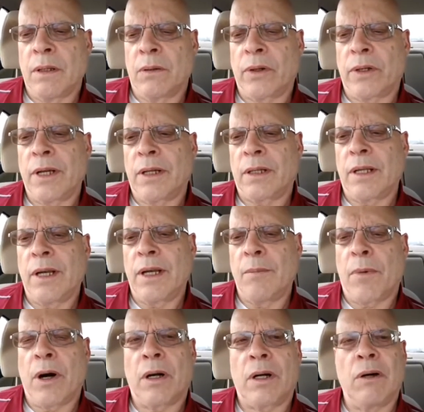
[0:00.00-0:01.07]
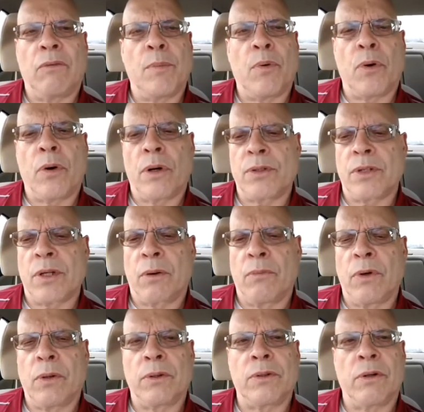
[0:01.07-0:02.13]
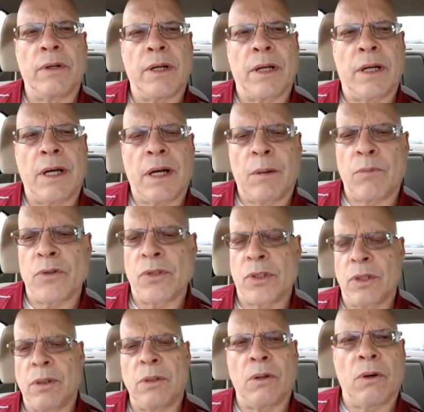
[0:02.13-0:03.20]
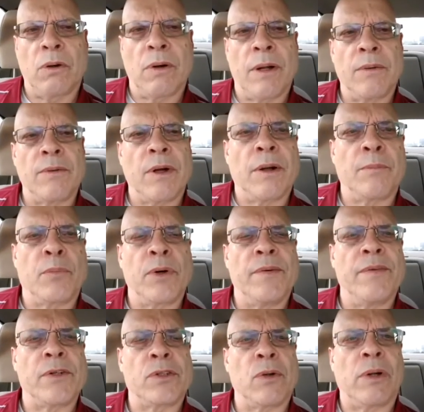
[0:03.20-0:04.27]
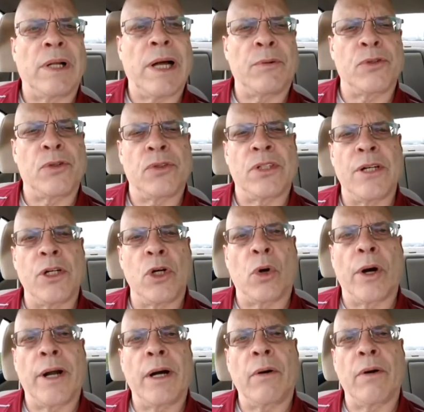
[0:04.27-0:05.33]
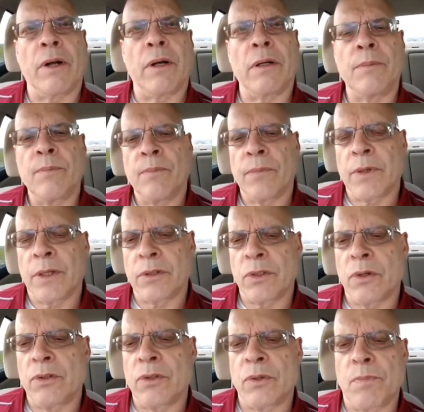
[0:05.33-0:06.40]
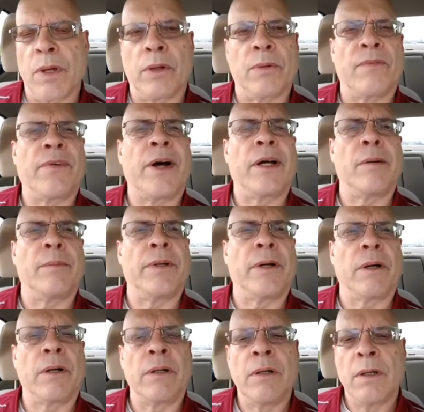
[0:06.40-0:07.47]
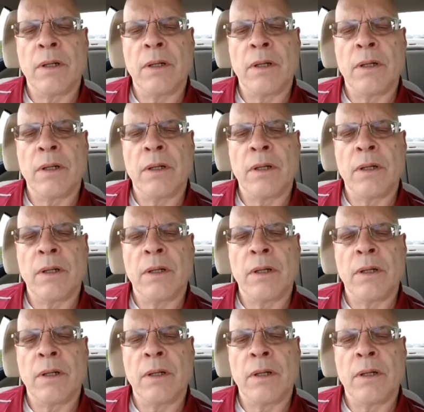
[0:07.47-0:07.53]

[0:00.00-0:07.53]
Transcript: look at any market reports on Realtor.com or Zillow on previous sold houses in your area, because you should be able to find them there.